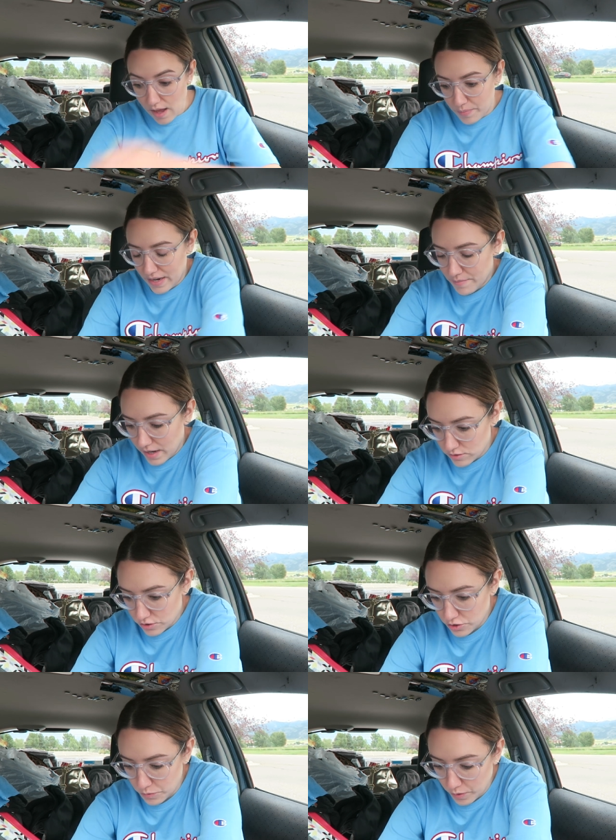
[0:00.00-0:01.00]
up and I'm not
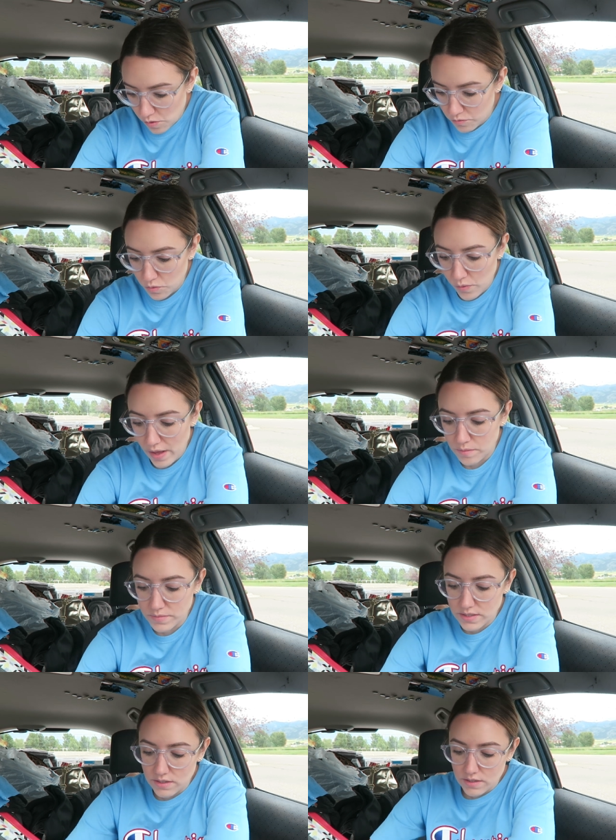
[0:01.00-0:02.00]
super
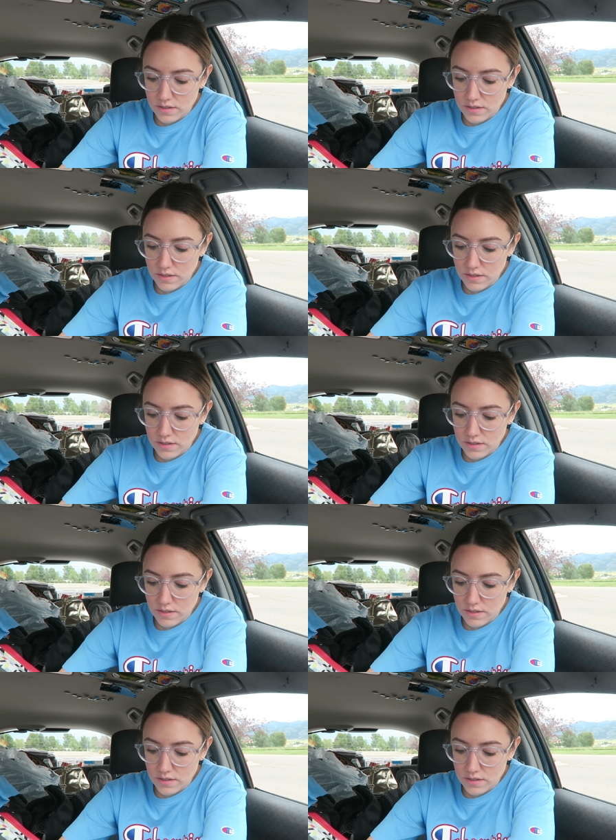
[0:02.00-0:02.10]
overwhelmed.